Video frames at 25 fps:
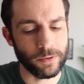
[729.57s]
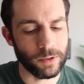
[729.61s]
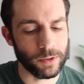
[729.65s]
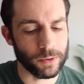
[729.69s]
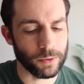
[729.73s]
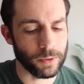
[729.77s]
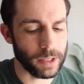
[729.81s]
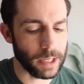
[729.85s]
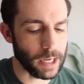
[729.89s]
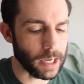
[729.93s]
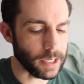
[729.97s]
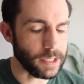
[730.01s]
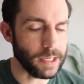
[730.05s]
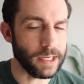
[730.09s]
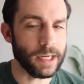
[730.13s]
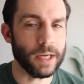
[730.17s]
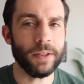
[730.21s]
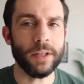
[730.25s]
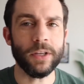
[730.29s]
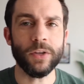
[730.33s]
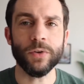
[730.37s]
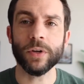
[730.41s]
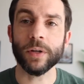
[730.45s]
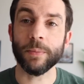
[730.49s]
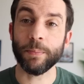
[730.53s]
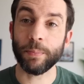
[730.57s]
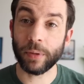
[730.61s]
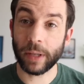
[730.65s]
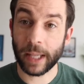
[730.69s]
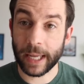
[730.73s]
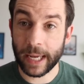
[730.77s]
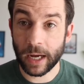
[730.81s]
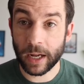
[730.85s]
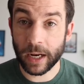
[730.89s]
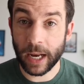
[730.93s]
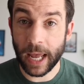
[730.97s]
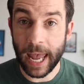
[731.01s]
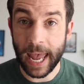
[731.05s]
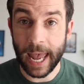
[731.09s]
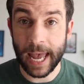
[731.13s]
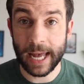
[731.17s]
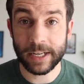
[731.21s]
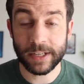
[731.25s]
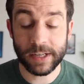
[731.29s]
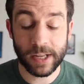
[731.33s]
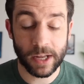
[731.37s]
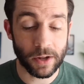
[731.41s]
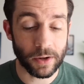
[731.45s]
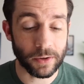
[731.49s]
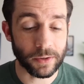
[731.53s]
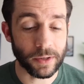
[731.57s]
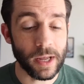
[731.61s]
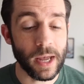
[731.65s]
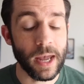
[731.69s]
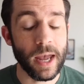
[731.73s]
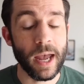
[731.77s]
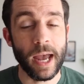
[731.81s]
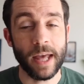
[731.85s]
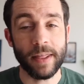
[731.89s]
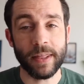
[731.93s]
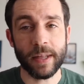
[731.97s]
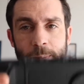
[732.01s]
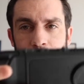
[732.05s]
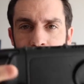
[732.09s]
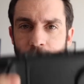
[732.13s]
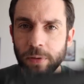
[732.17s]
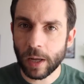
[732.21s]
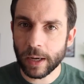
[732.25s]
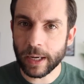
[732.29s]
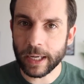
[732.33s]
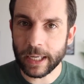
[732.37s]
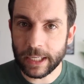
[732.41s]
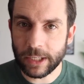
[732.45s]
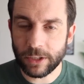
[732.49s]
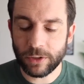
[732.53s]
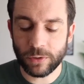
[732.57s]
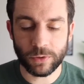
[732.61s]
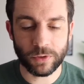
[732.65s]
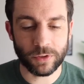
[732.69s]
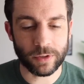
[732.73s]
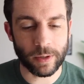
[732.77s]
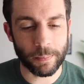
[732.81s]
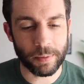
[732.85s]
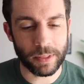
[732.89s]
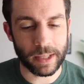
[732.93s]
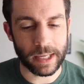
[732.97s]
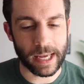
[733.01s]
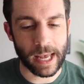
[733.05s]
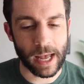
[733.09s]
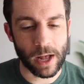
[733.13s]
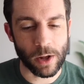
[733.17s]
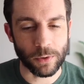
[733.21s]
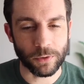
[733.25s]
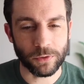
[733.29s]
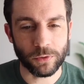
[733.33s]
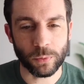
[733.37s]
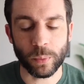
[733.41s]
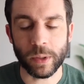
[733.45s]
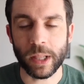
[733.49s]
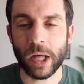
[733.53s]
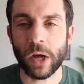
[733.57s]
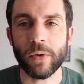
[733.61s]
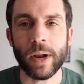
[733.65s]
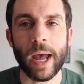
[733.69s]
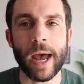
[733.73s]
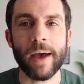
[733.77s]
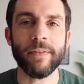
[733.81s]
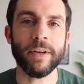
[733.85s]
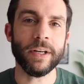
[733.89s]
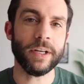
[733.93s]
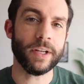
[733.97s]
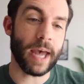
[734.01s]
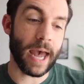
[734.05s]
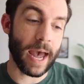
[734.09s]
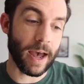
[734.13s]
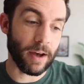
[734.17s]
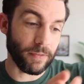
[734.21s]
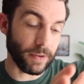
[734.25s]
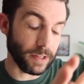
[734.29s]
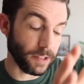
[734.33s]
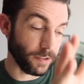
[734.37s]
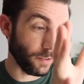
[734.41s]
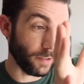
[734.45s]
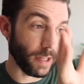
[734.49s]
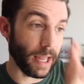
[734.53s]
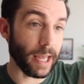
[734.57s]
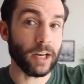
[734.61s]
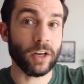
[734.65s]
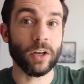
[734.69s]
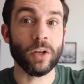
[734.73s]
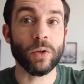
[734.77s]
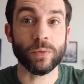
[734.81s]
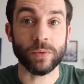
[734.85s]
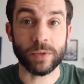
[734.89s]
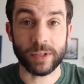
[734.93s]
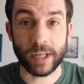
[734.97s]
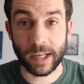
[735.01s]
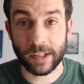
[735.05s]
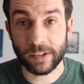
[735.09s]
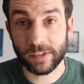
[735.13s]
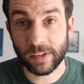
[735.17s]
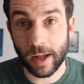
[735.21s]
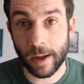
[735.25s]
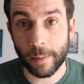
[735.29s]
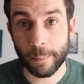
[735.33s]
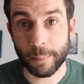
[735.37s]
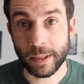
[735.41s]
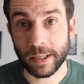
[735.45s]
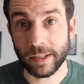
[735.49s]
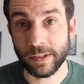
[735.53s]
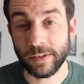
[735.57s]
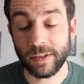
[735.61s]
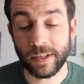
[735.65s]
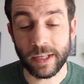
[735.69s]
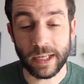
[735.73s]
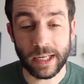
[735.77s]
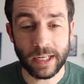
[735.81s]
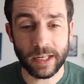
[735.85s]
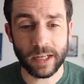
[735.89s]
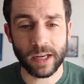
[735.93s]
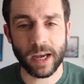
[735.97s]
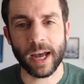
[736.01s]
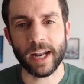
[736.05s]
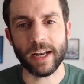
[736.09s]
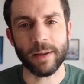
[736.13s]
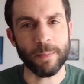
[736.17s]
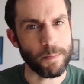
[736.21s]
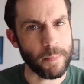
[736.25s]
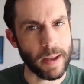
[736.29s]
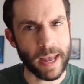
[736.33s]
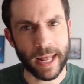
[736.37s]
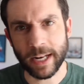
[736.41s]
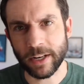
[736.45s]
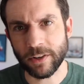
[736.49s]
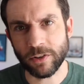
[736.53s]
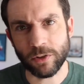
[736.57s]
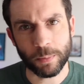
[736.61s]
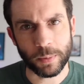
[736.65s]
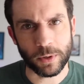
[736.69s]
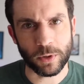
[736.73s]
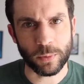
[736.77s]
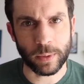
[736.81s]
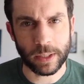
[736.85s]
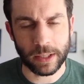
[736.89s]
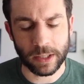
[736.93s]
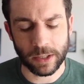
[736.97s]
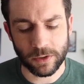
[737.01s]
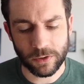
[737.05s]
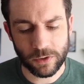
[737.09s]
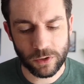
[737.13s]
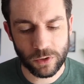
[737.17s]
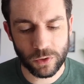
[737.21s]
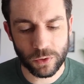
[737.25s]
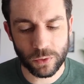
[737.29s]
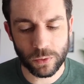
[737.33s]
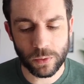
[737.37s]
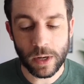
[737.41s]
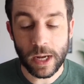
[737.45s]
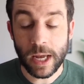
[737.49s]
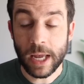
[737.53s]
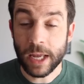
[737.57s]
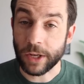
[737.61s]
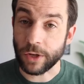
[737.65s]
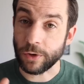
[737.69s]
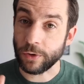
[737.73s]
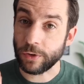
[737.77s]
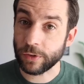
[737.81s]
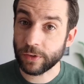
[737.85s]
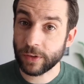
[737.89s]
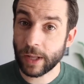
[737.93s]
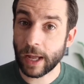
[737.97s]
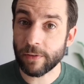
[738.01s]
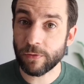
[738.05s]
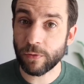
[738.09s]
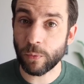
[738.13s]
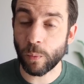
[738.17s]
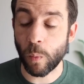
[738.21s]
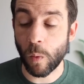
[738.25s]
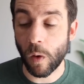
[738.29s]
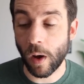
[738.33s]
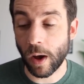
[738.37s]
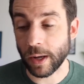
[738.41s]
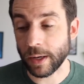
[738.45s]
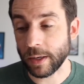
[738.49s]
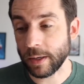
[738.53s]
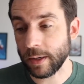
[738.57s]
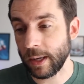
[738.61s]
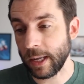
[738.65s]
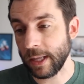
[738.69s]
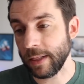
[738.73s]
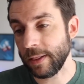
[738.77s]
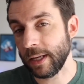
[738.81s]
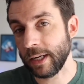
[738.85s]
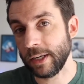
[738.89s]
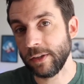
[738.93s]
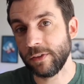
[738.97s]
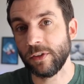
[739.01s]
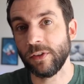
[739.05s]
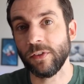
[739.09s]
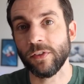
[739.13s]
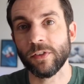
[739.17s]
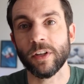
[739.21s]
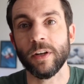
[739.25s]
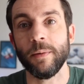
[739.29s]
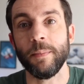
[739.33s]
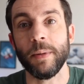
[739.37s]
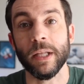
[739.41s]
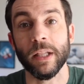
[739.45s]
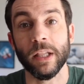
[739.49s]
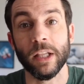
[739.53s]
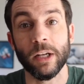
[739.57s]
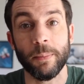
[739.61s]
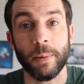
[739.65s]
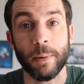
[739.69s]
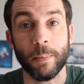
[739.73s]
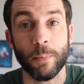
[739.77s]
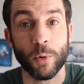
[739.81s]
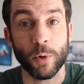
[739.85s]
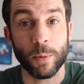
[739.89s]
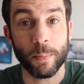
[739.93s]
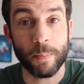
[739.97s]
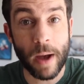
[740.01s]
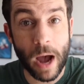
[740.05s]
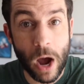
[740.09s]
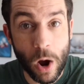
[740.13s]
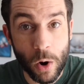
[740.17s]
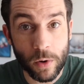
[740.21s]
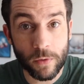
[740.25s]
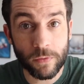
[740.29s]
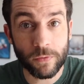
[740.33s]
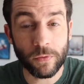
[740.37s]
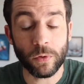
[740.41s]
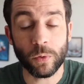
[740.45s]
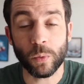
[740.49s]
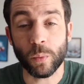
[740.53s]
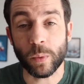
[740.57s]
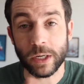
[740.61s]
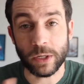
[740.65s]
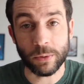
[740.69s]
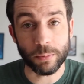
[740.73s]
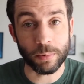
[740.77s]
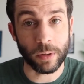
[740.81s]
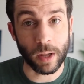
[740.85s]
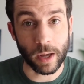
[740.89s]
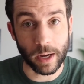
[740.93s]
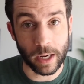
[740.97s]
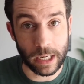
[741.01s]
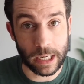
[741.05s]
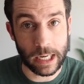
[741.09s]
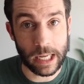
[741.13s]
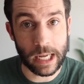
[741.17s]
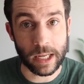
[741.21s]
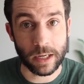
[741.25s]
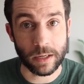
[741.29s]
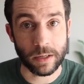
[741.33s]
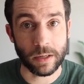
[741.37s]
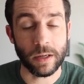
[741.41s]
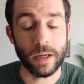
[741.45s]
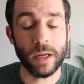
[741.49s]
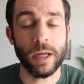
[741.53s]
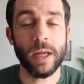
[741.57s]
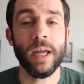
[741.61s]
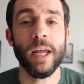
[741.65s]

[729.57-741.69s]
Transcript: The idea that you can play on a handheld and then plug it into something else without having to have a standalone desktop PC to kind of manage between the two. You just have one, and then it's just going to be a little bit more powerful when you plug it in.